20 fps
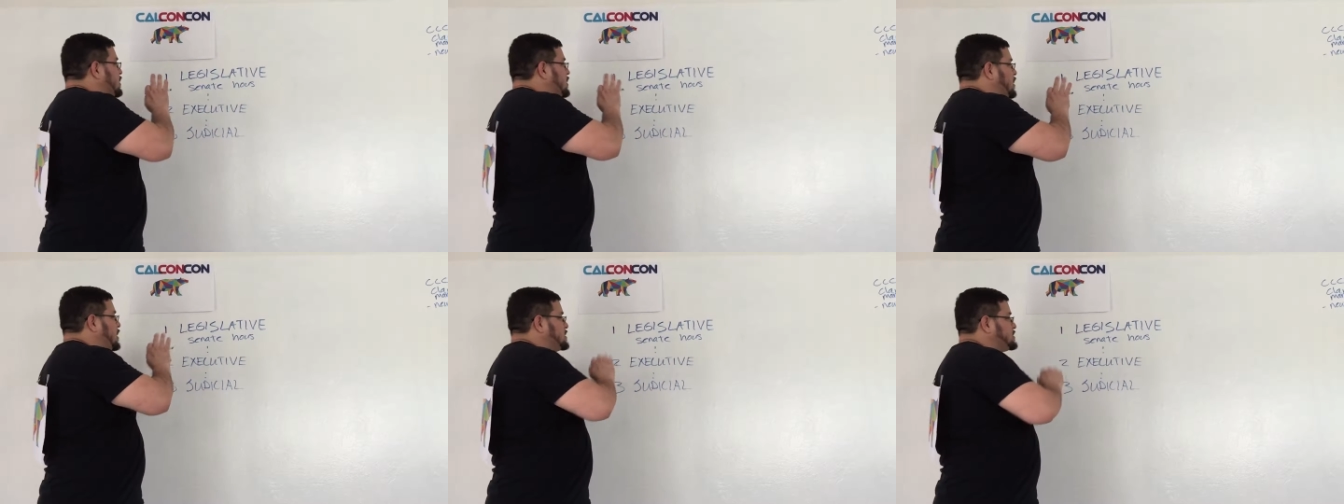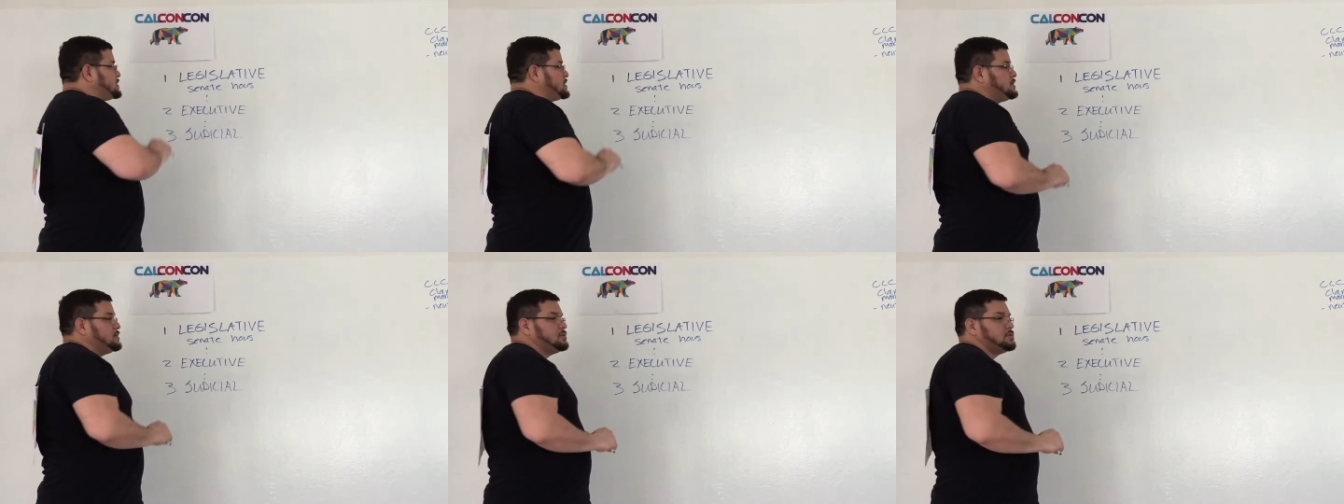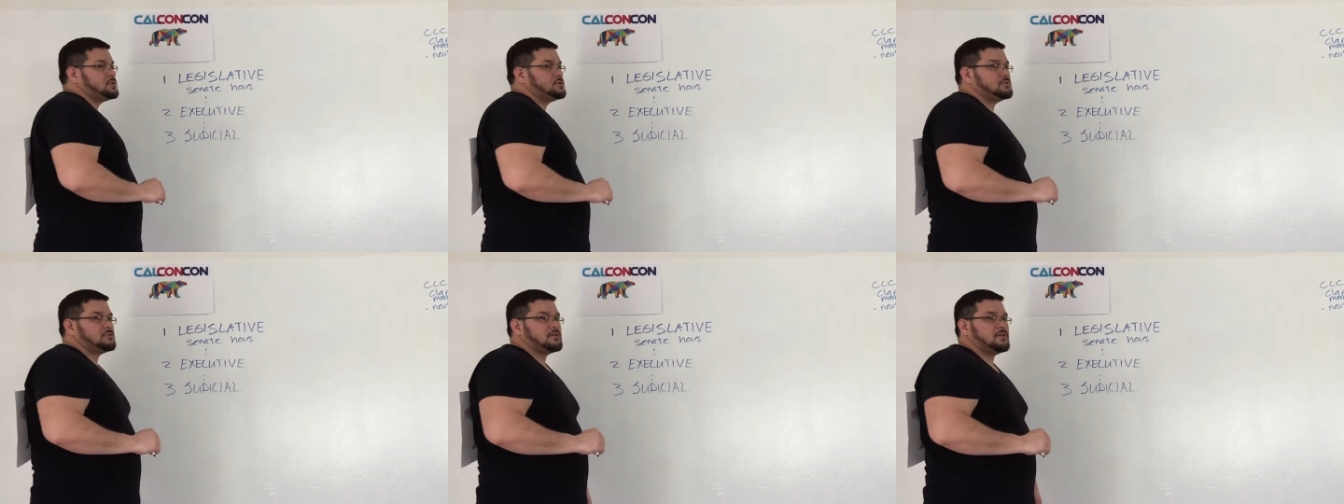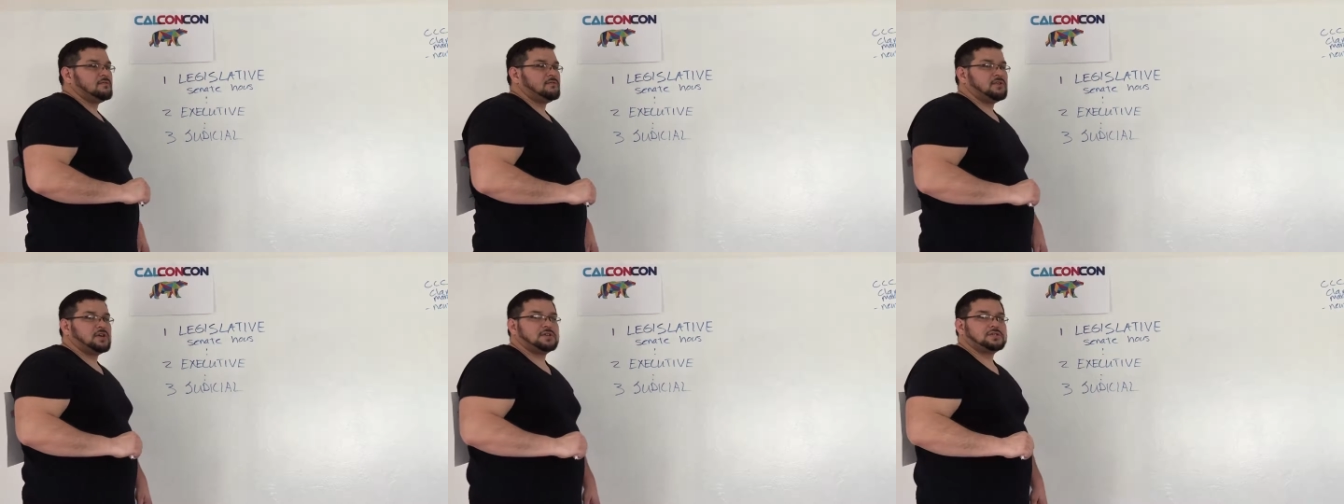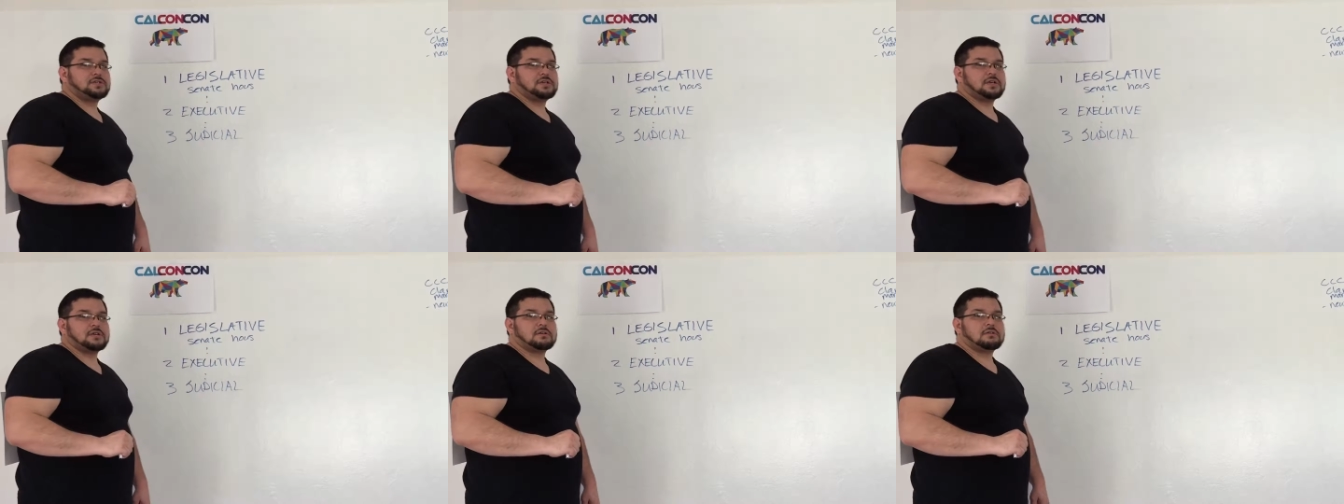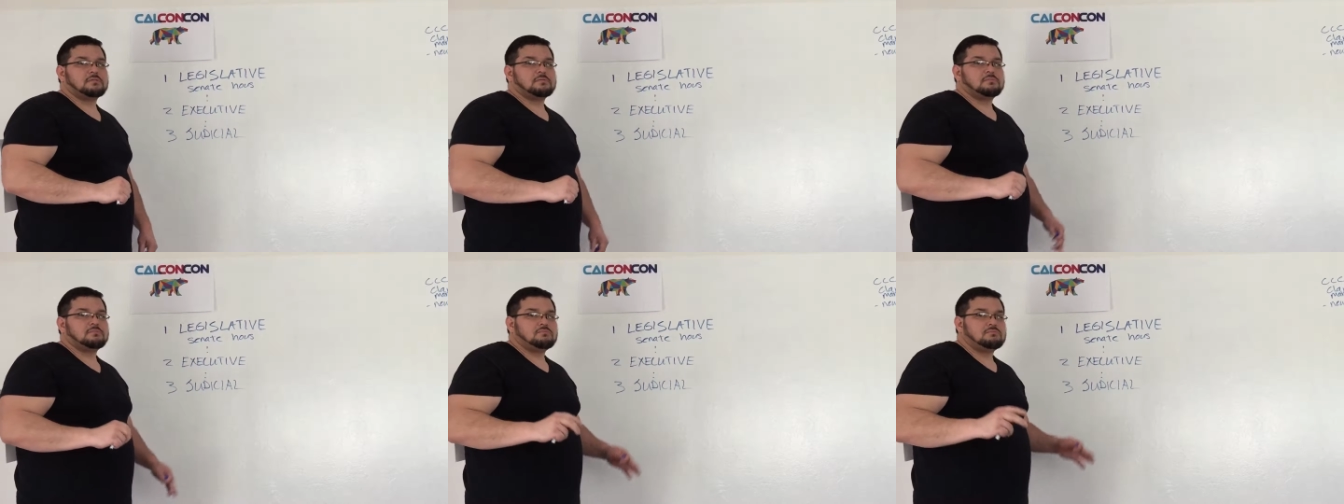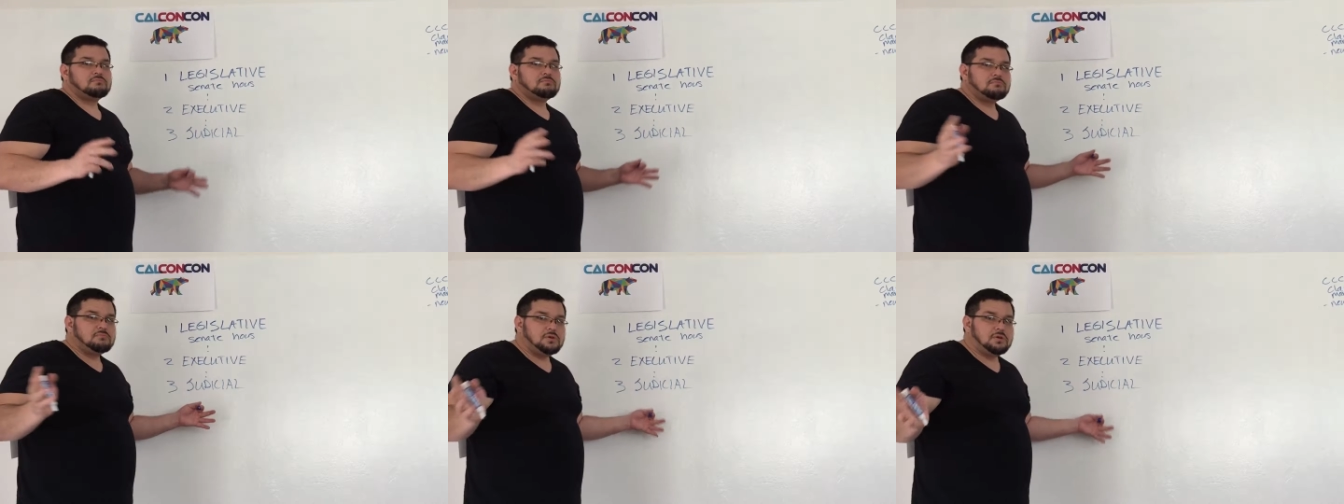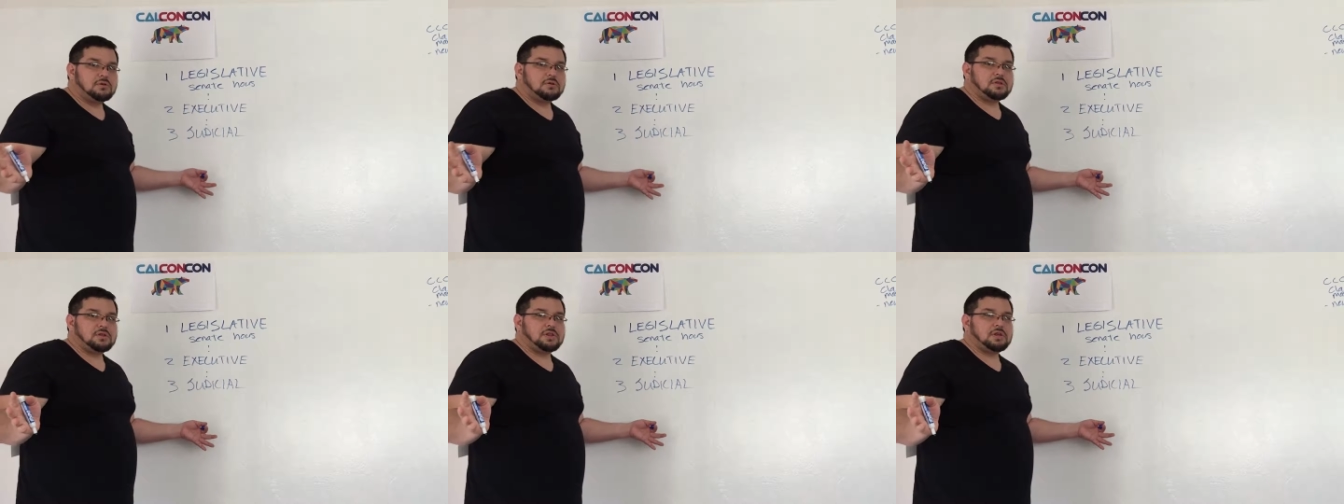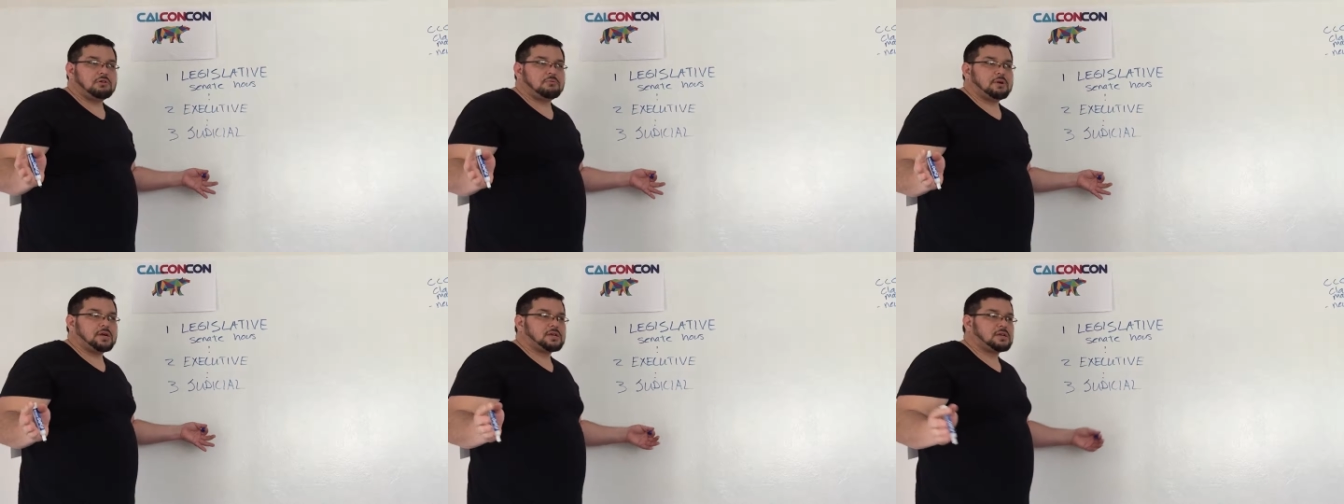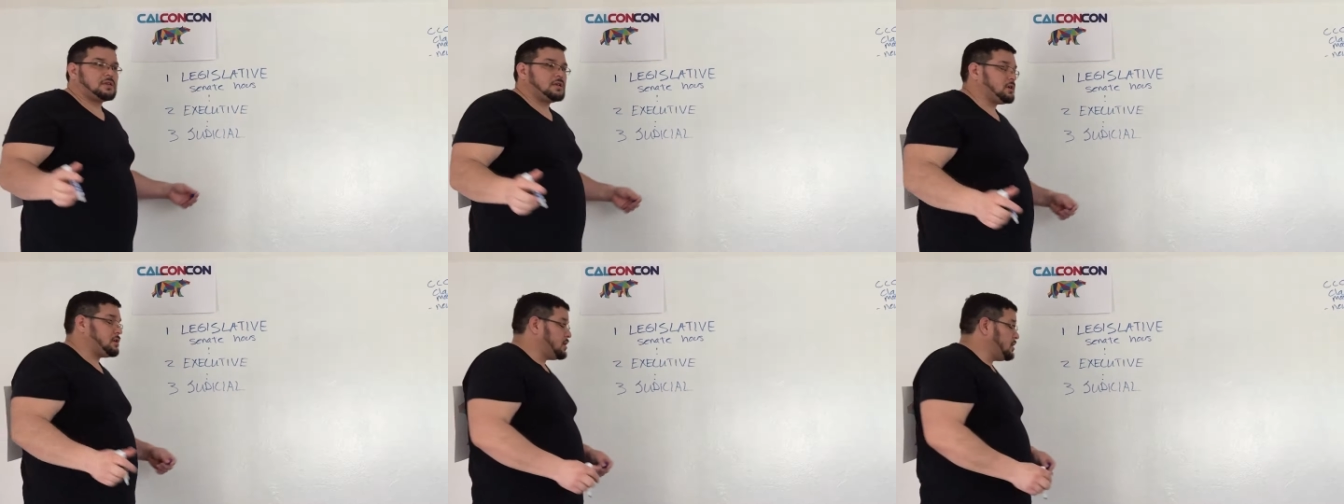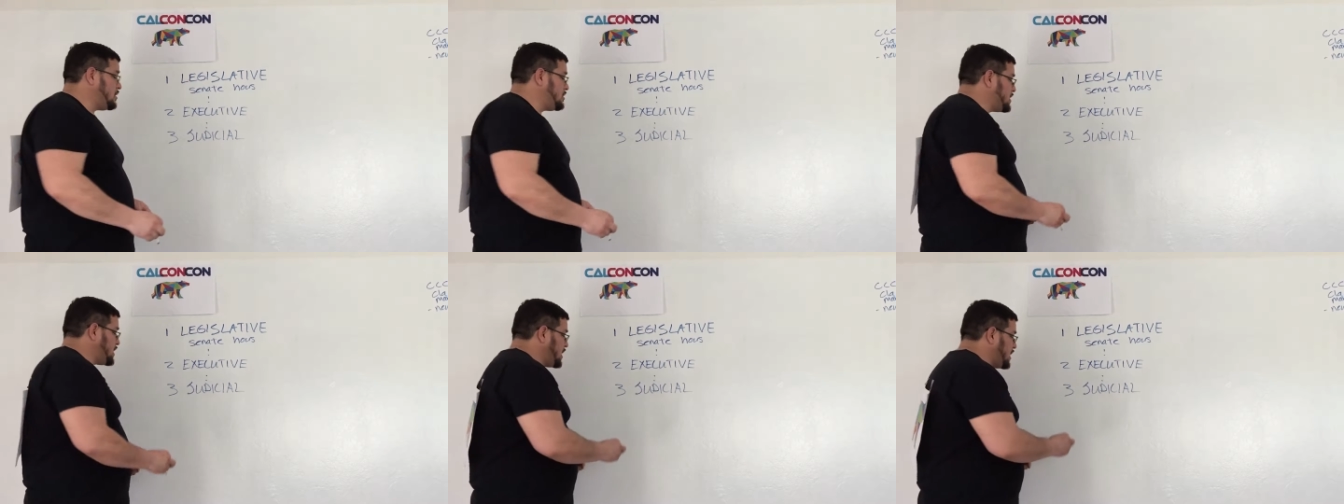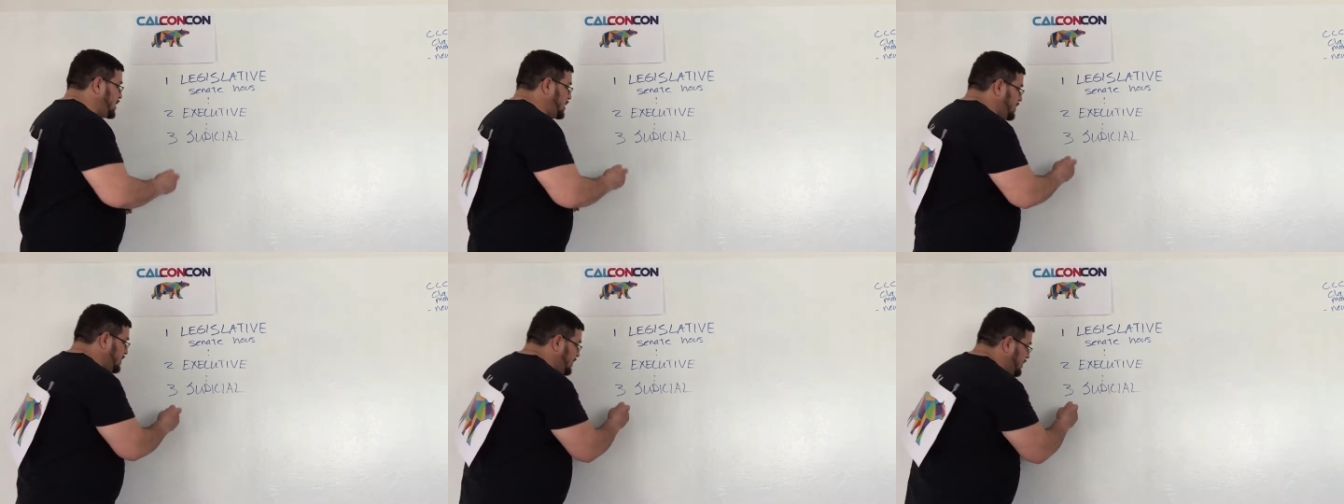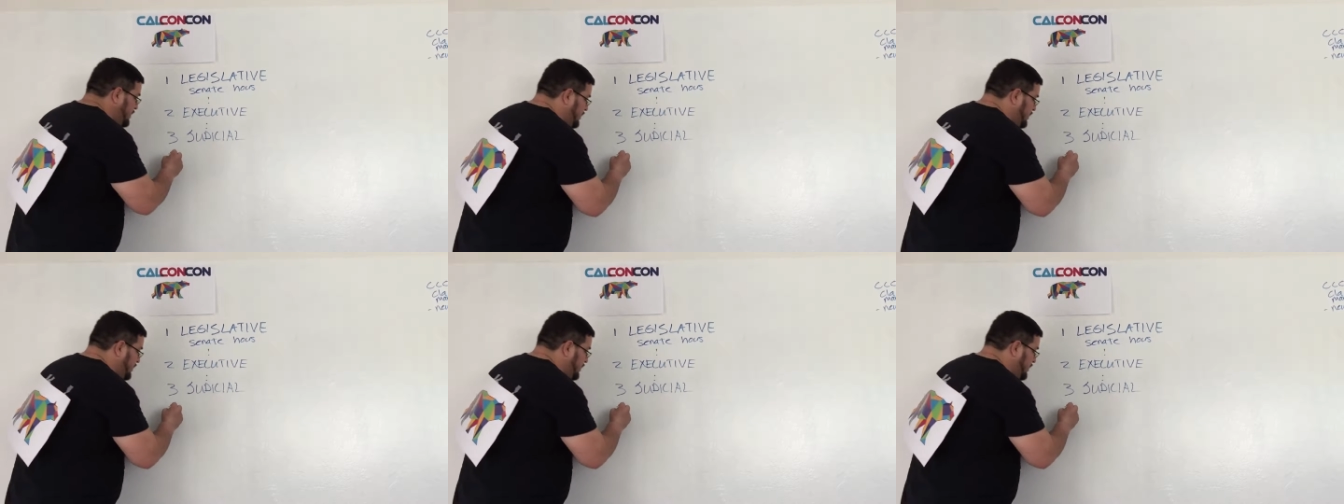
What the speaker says: Constitutional Convention, you could theoretically call a